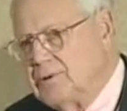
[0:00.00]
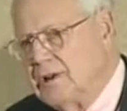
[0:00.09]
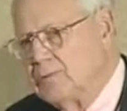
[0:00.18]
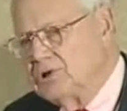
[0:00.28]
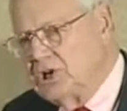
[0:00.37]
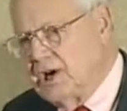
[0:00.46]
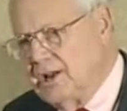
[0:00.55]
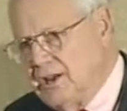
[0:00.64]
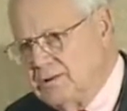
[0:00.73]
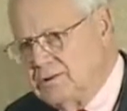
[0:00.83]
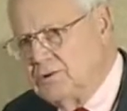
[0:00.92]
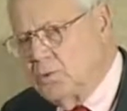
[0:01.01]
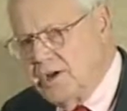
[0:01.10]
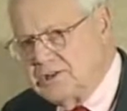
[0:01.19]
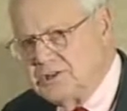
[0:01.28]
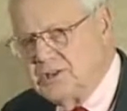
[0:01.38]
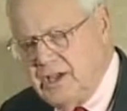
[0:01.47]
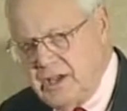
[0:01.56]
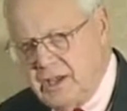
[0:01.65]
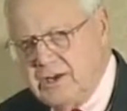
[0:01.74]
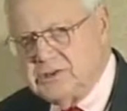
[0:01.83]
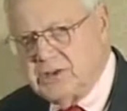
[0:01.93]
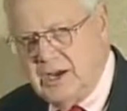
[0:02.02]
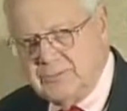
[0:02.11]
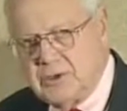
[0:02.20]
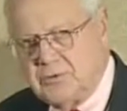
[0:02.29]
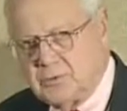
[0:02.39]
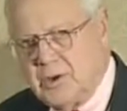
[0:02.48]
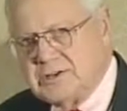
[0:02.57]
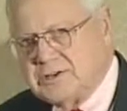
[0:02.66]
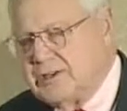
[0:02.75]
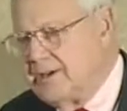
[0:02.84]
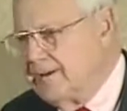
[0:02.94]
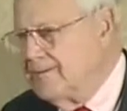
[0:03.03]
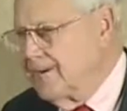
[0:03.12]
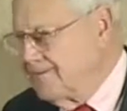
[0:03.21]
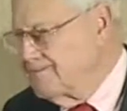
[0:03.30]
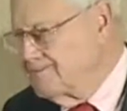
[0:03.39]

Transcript: He was shot head twice in the head. He shot himself twice in the head, right?